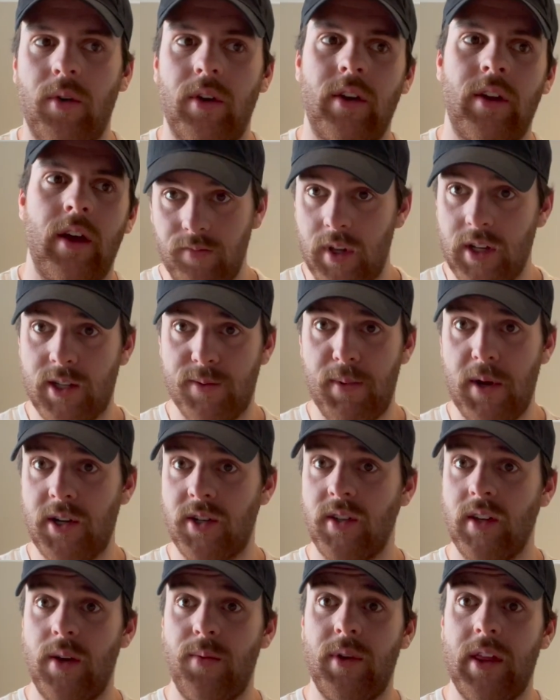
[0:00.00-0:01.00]
and
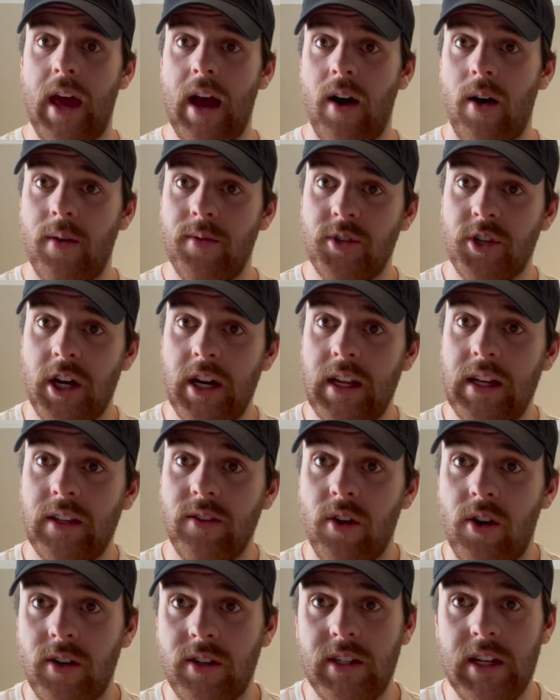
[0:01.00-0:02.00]
especially with how I'm training in
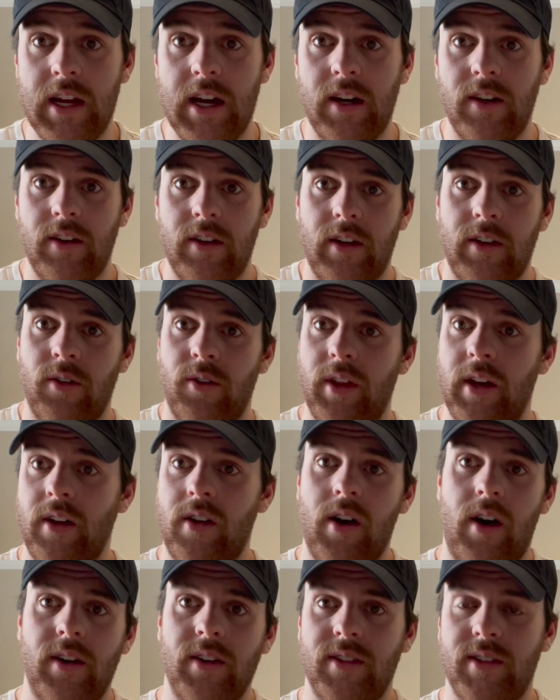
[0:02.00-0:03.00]
lockdown and all that
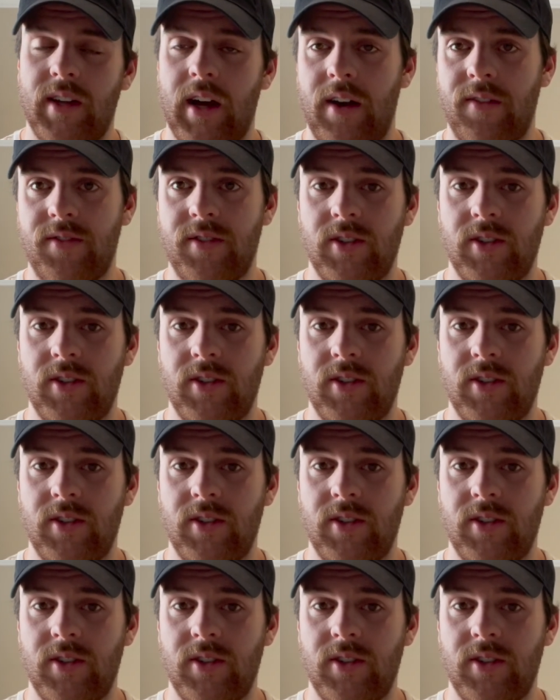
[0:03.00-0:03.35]
kind of stuff.